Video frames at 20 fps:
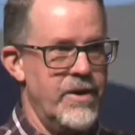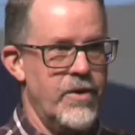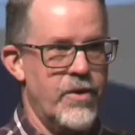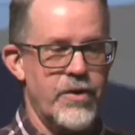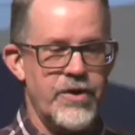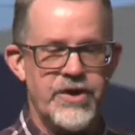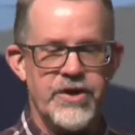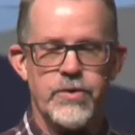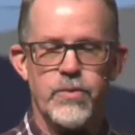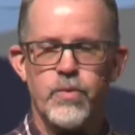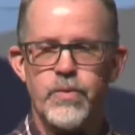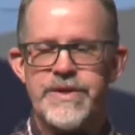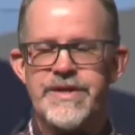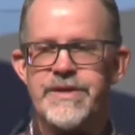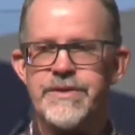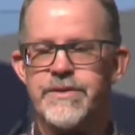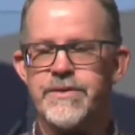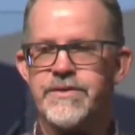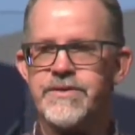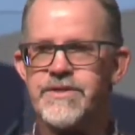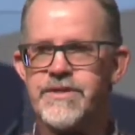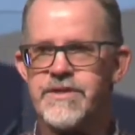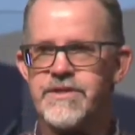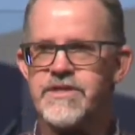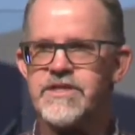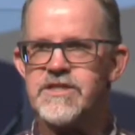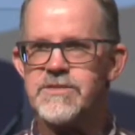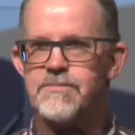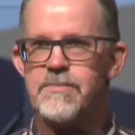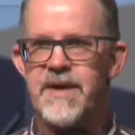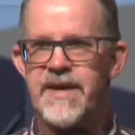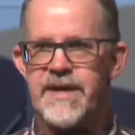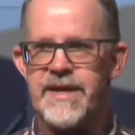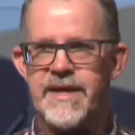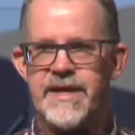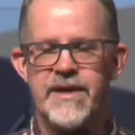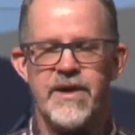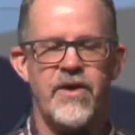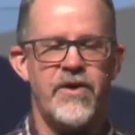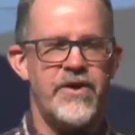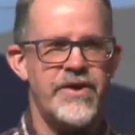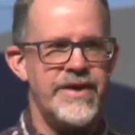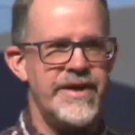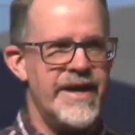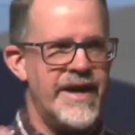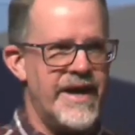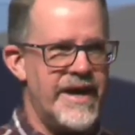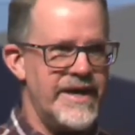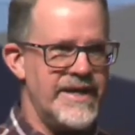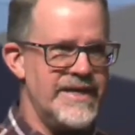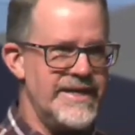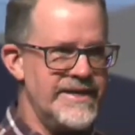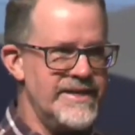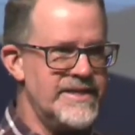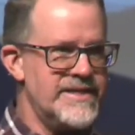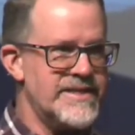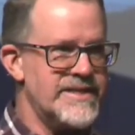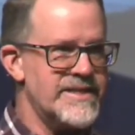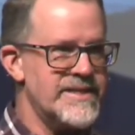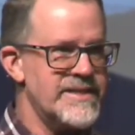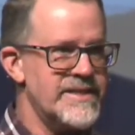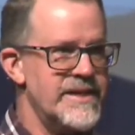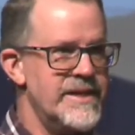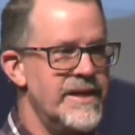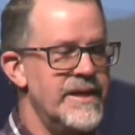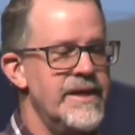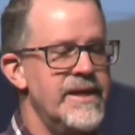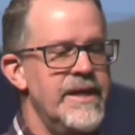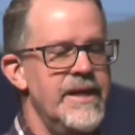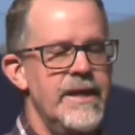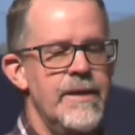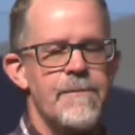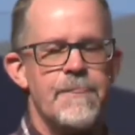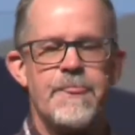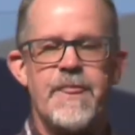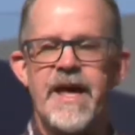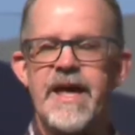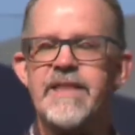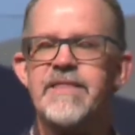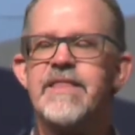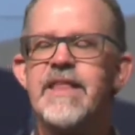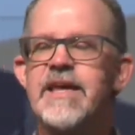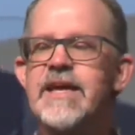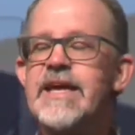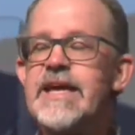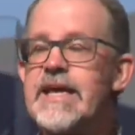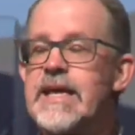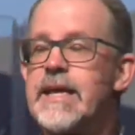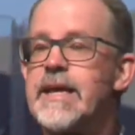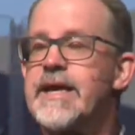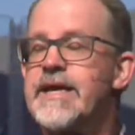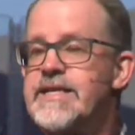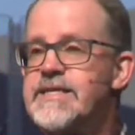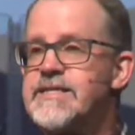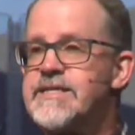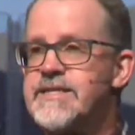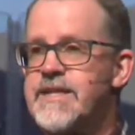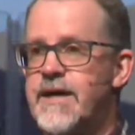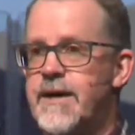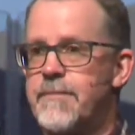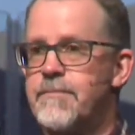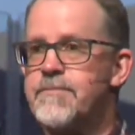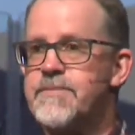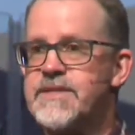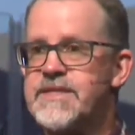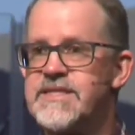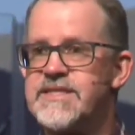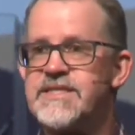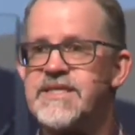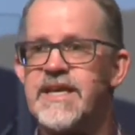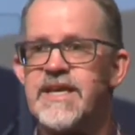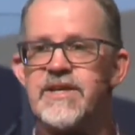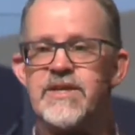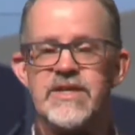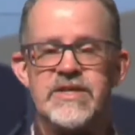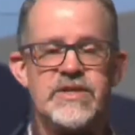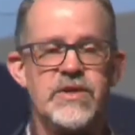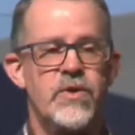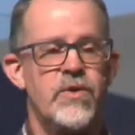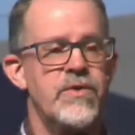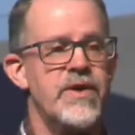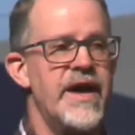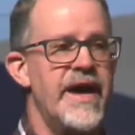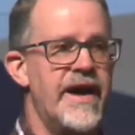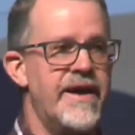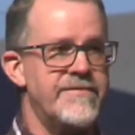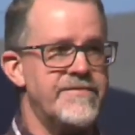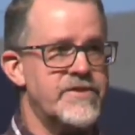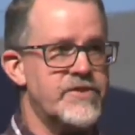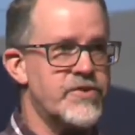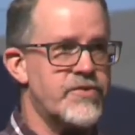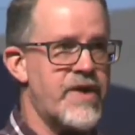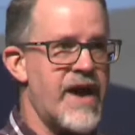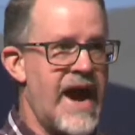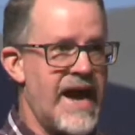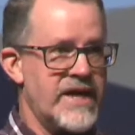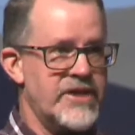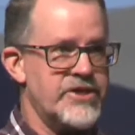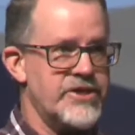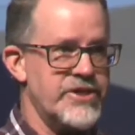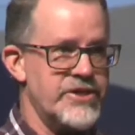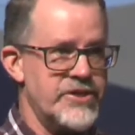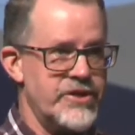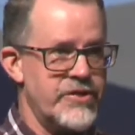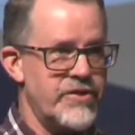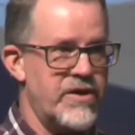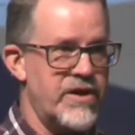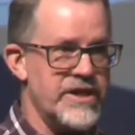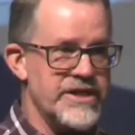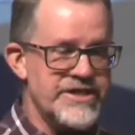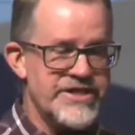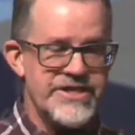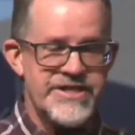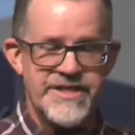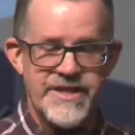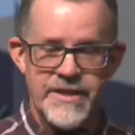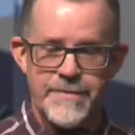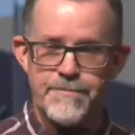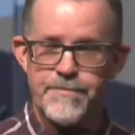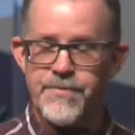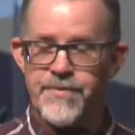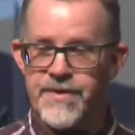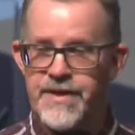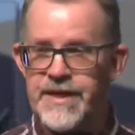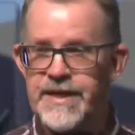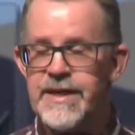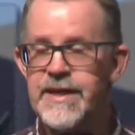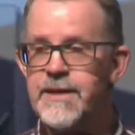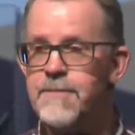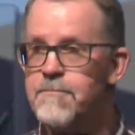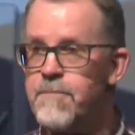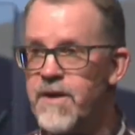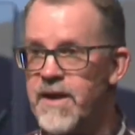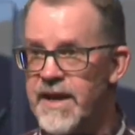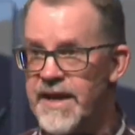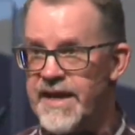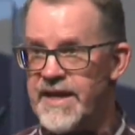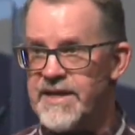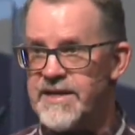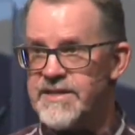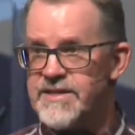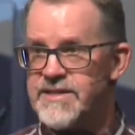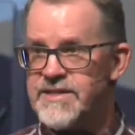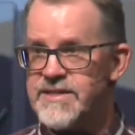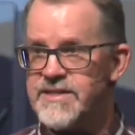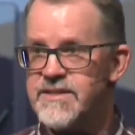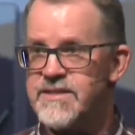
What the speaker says: or your wheels are spinning on ice, then it lights up to say you don't have traction. You're on a slippery place.